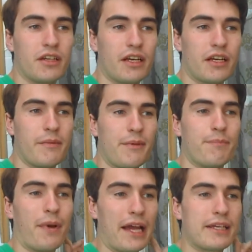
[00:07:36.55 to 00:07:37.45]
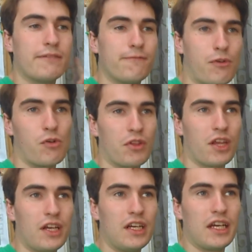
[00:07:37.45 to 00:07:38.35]
are coming back and forth
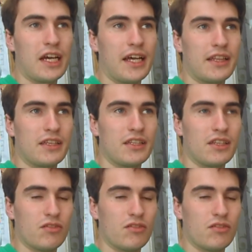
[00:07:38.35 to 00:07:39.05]
and